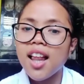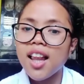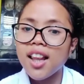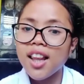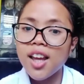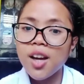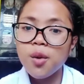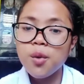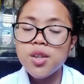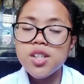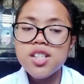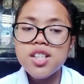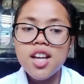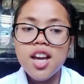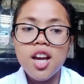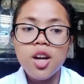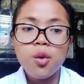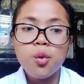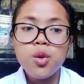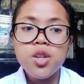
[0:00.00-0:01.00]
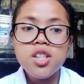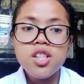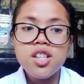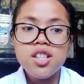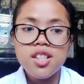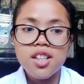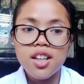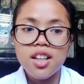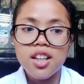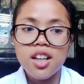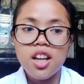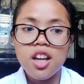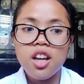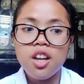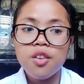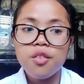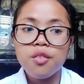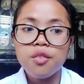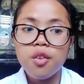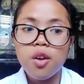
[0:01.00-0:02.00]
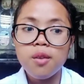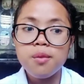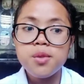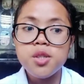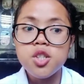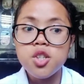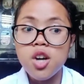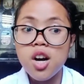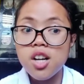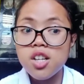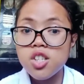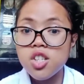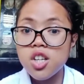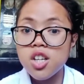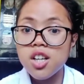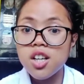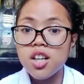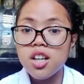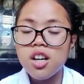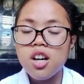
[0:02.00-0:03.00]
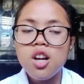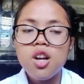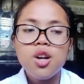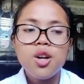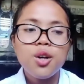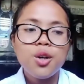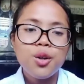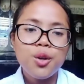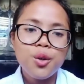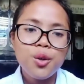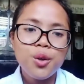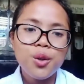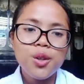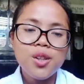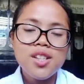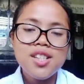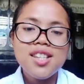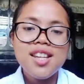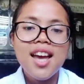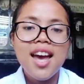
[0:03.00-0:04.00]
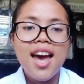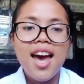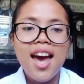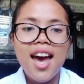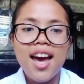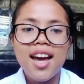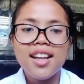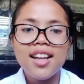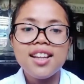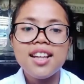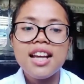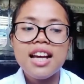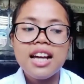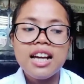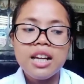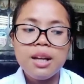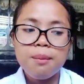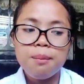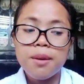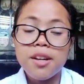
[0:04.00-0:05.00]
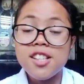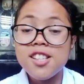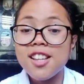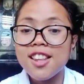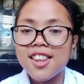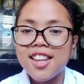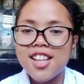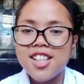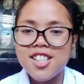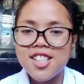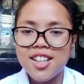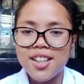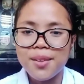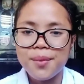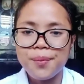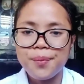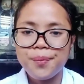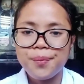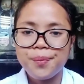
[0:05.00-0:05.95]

Language acquisition involves structure, rules, and representation.